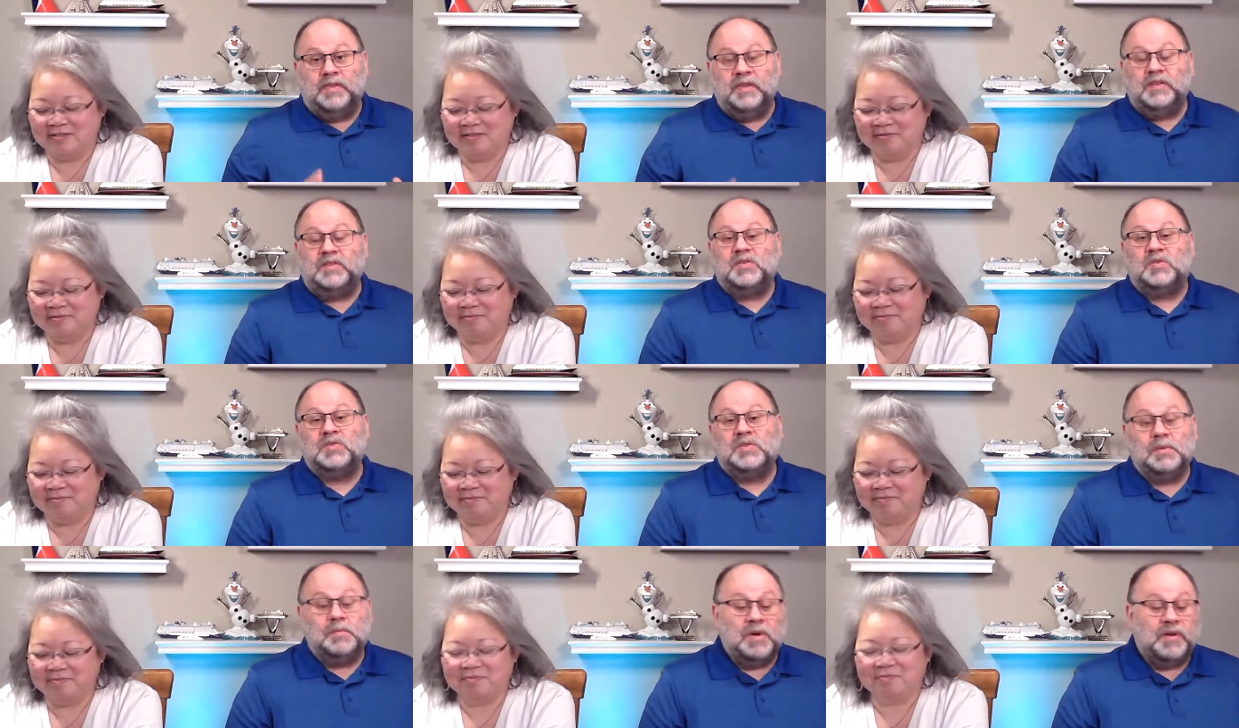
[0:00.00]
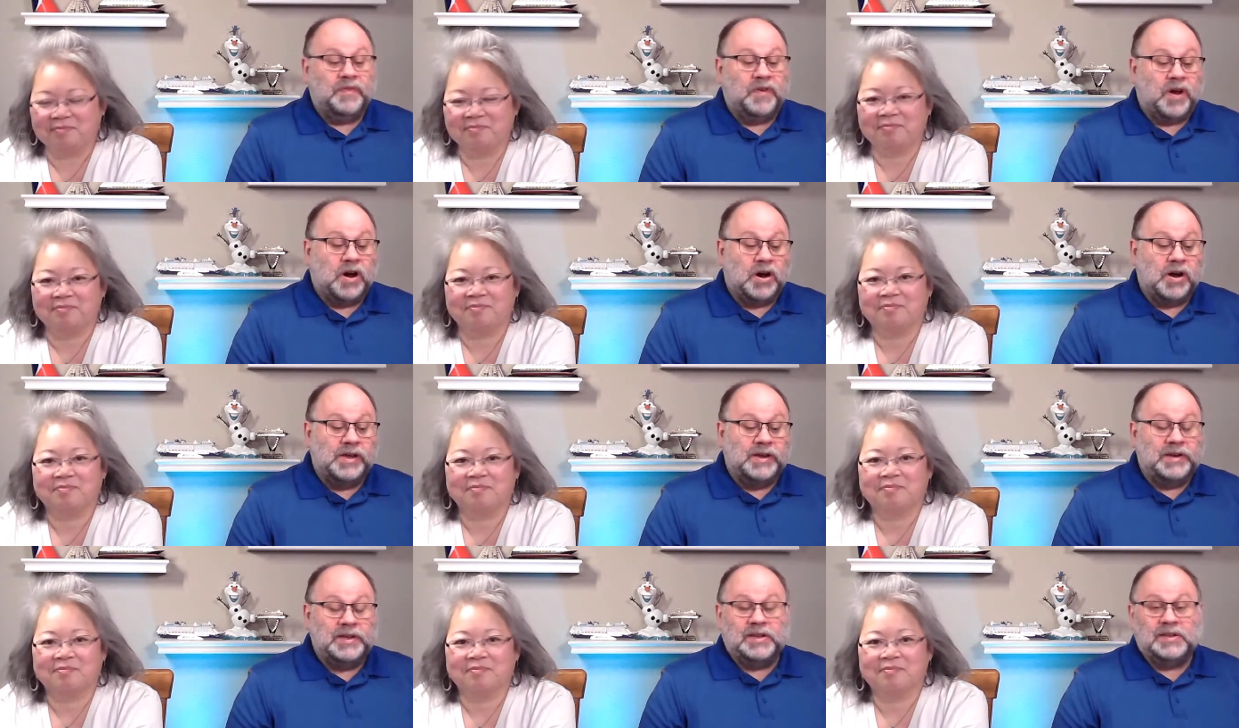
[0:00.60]
Speaker 1: these are some of our
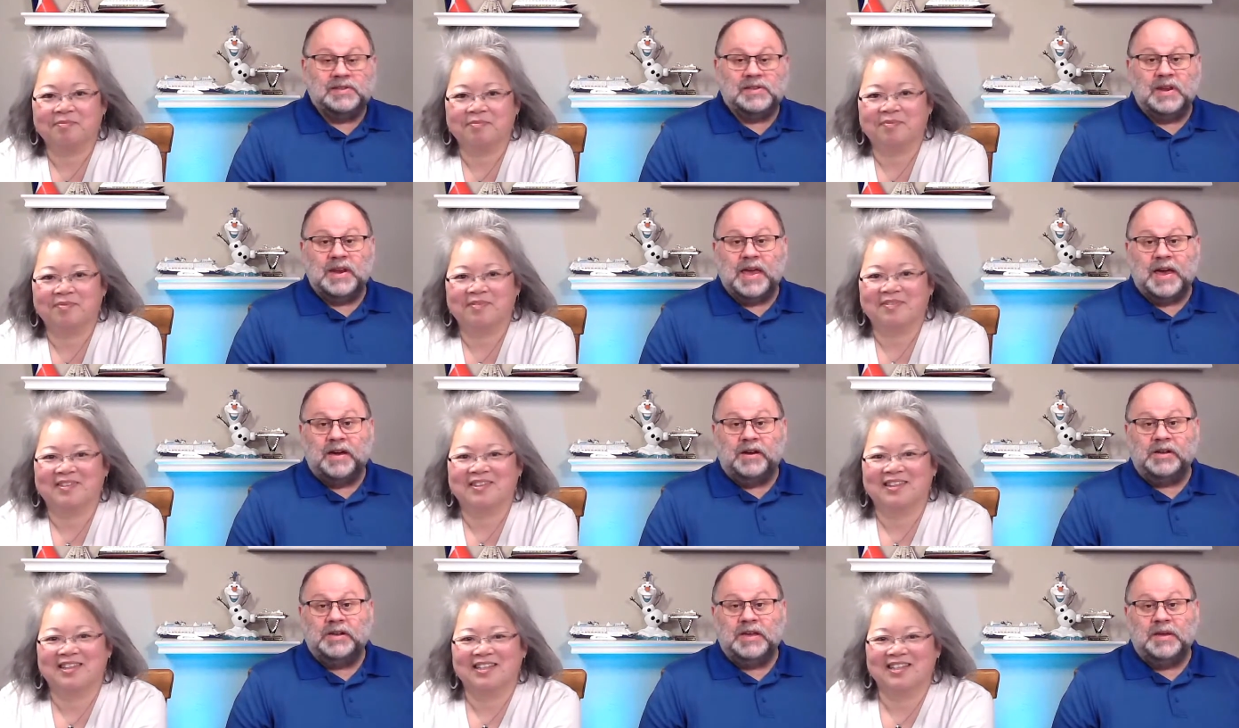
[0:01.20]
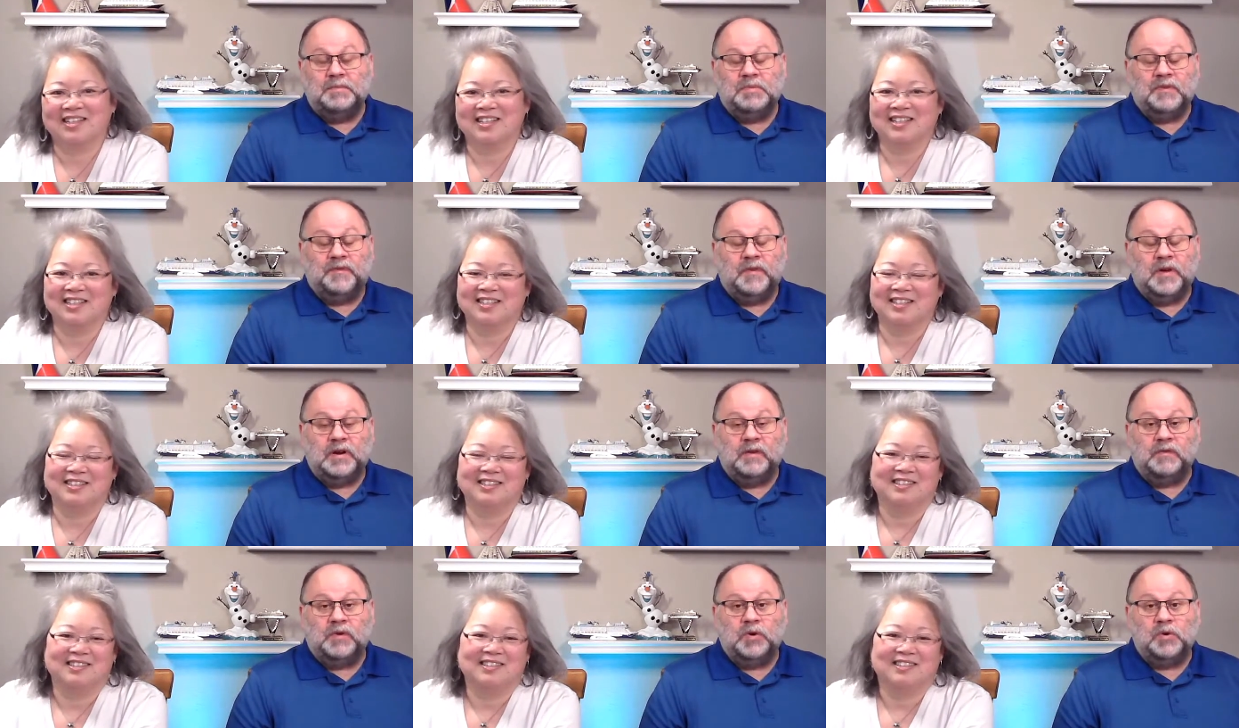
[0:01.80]
ideas on how to keep the fun
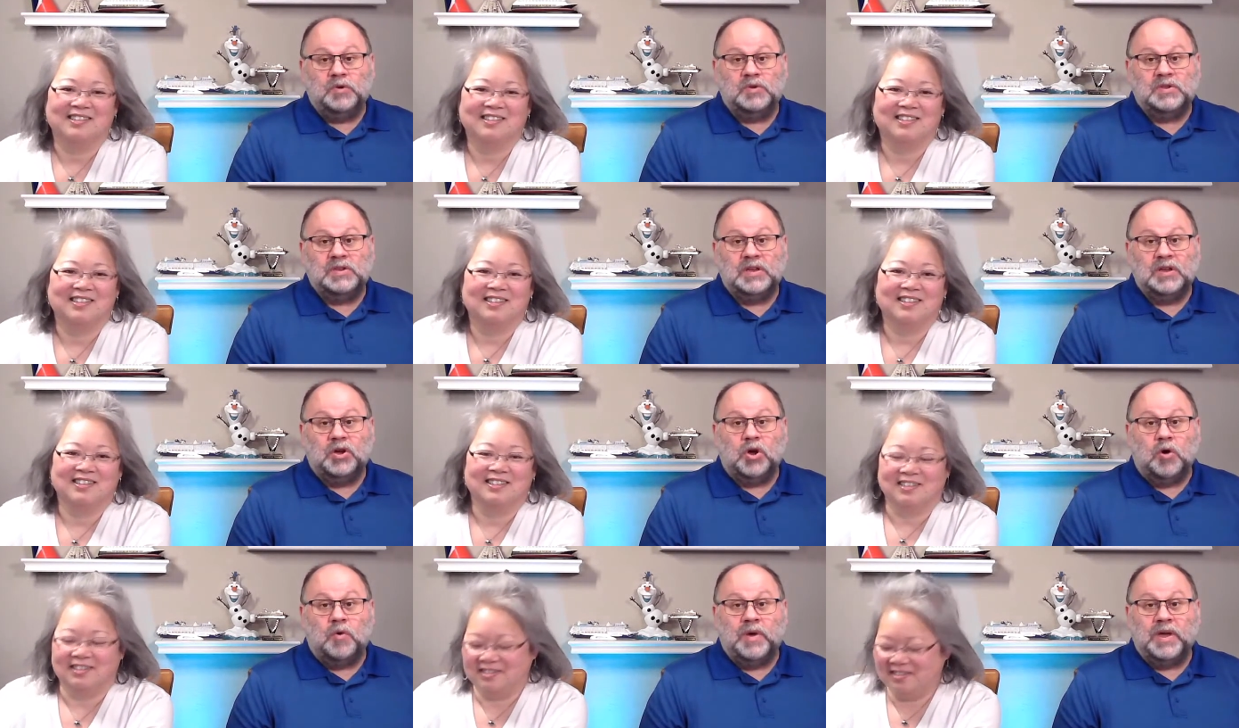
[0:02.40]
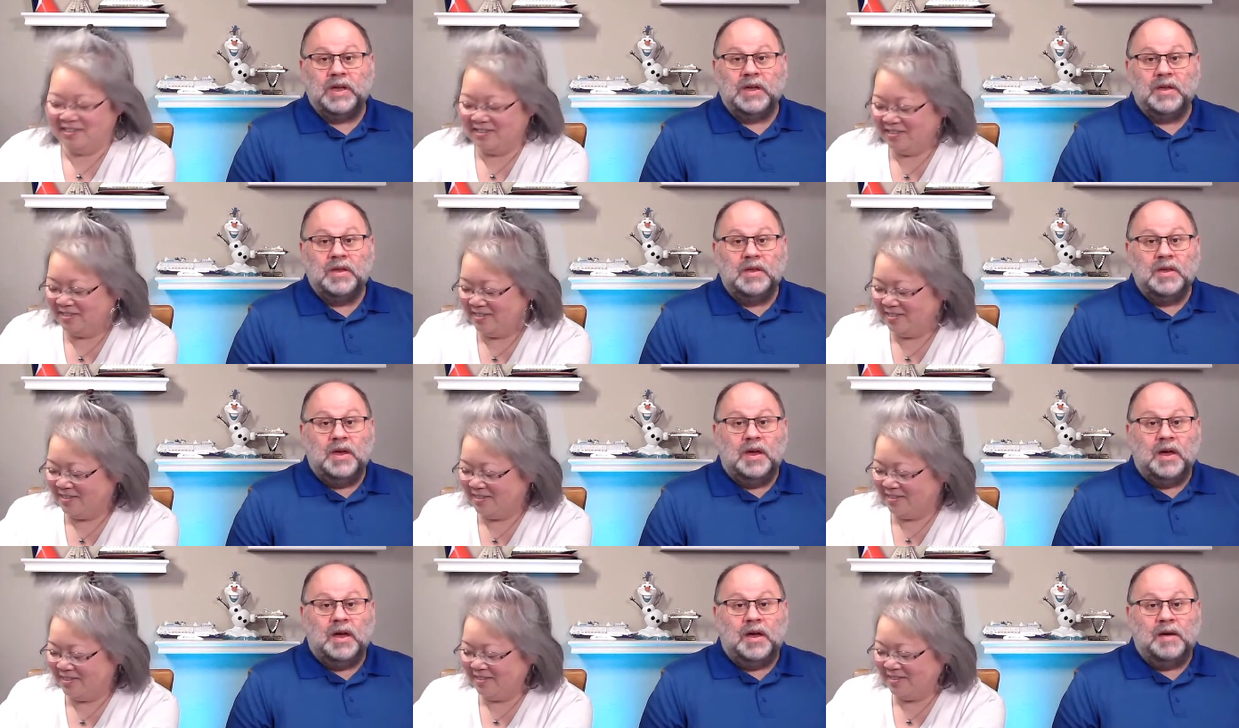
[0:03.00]
of cruising going.
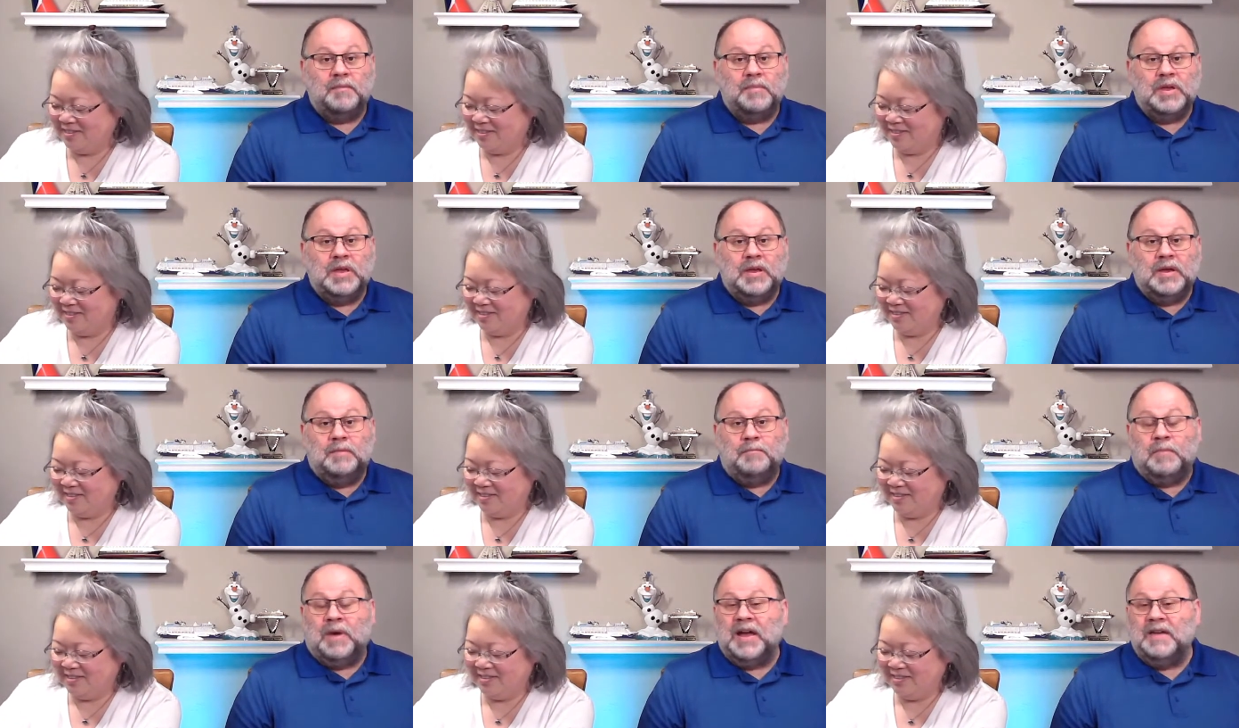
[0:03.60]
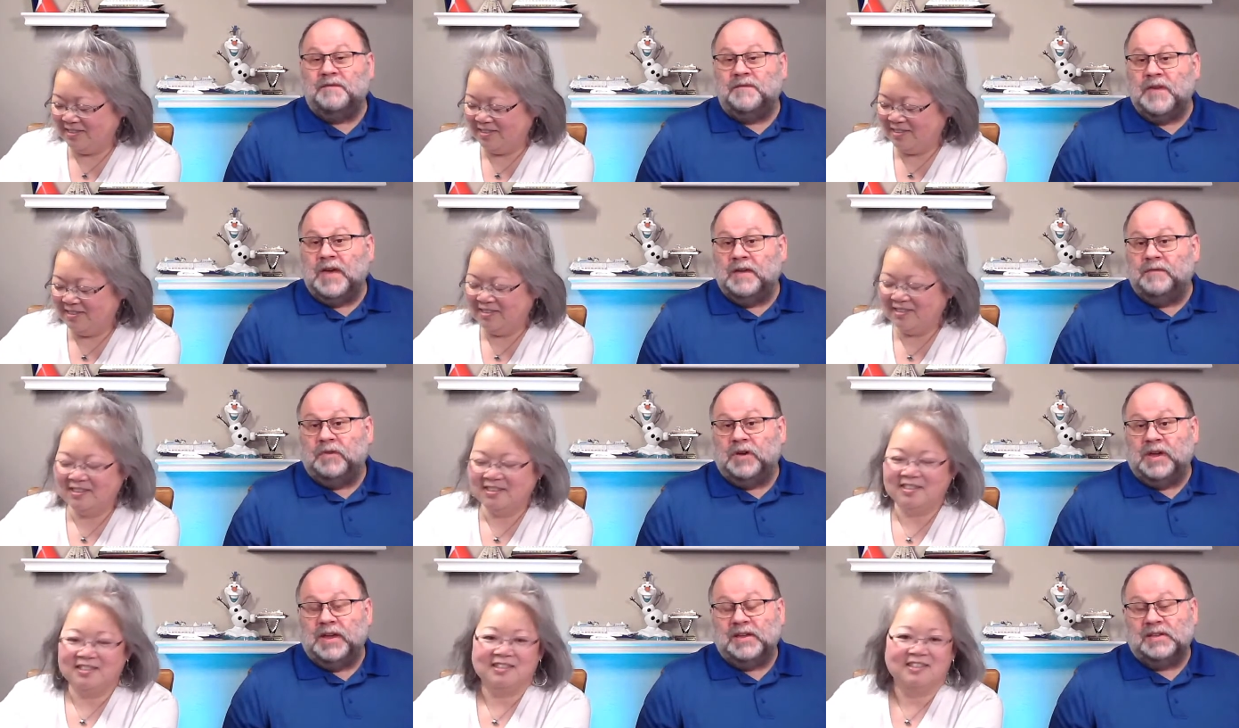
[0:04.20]
Um, my
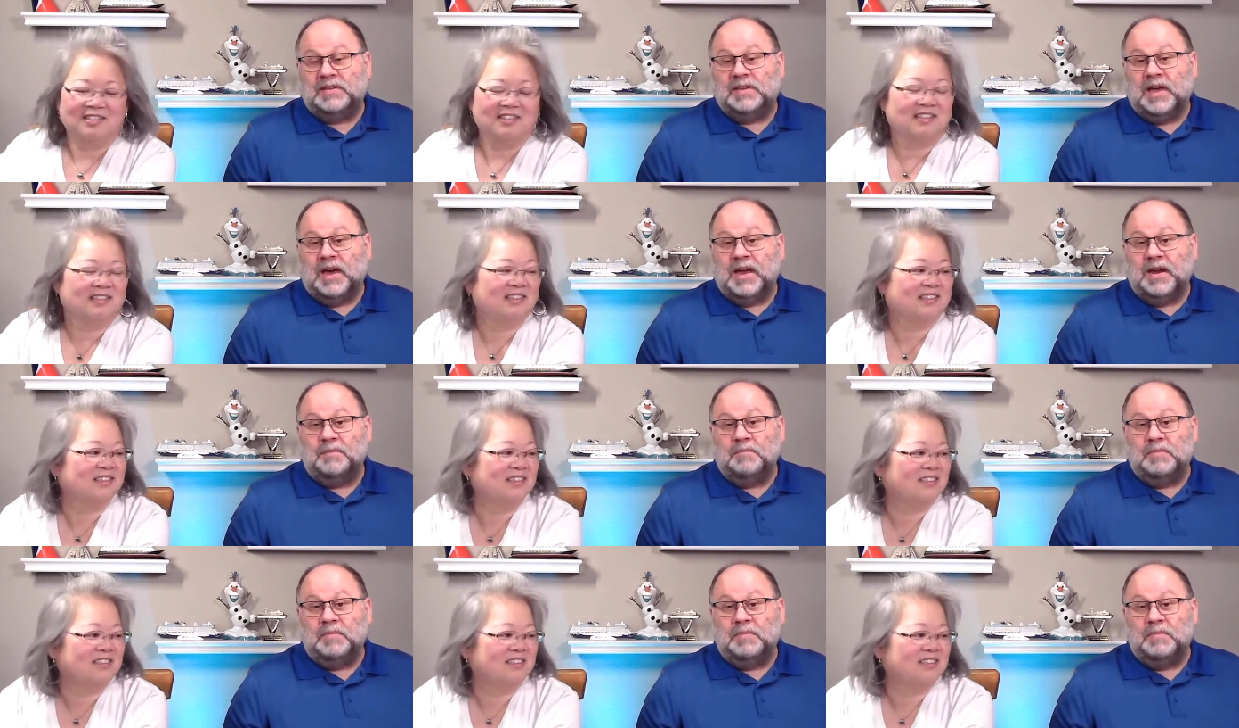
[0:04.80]
favorite has got to